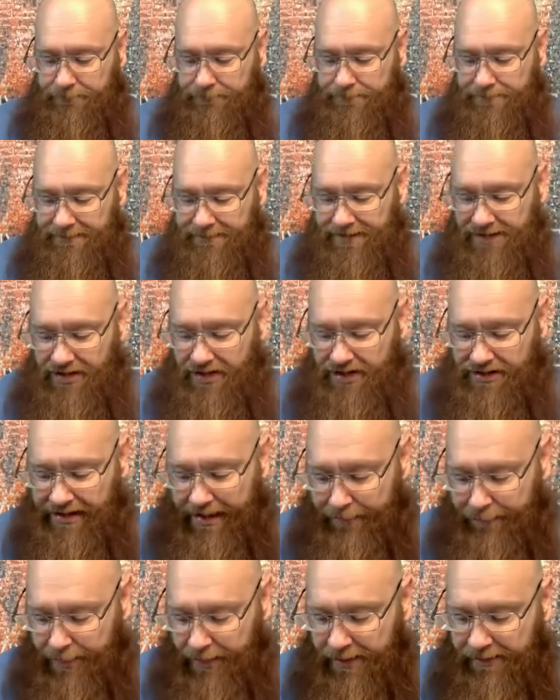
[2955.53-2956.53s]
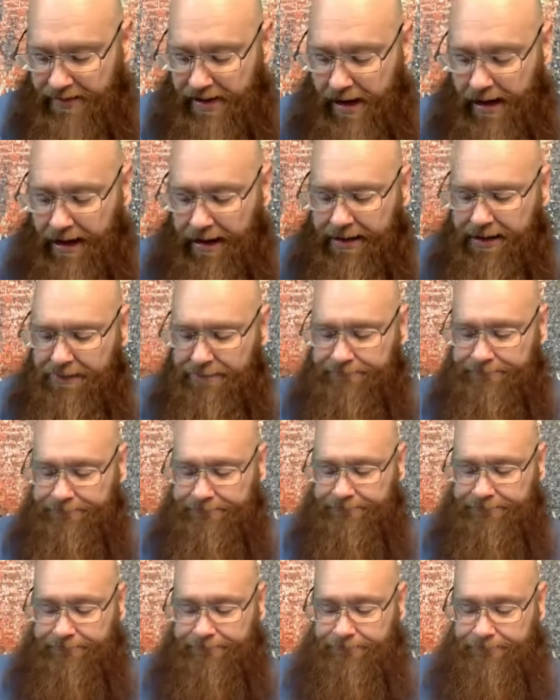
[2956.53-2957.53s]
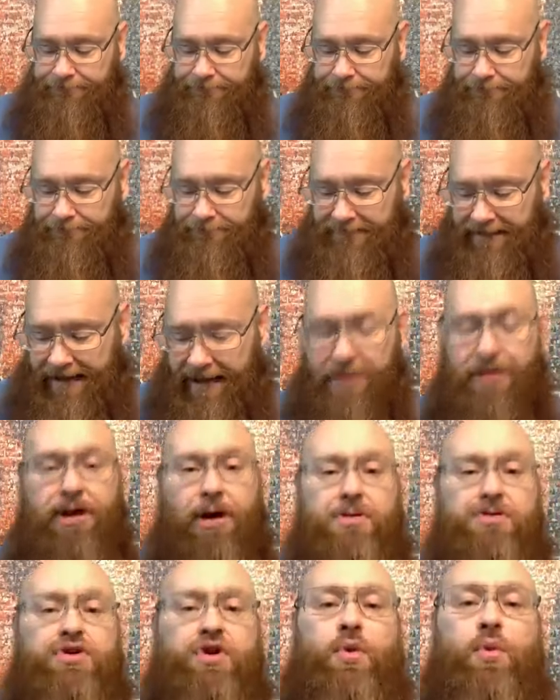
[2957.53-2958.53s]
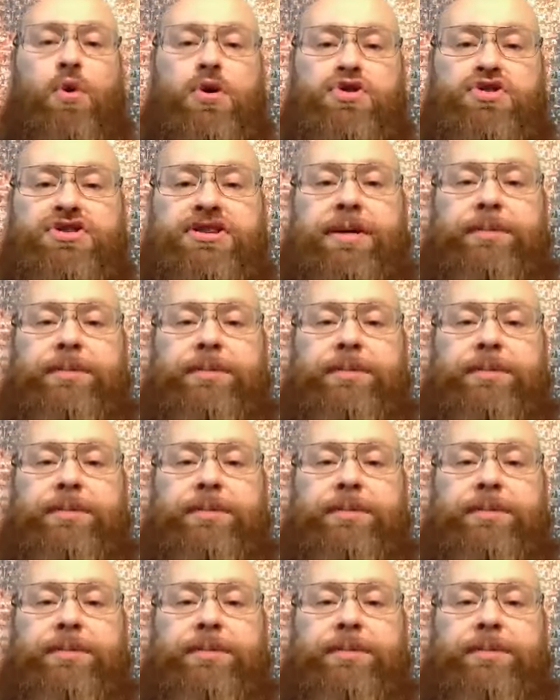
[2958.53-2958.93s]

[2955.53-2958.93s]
the temple of God, and those who worship.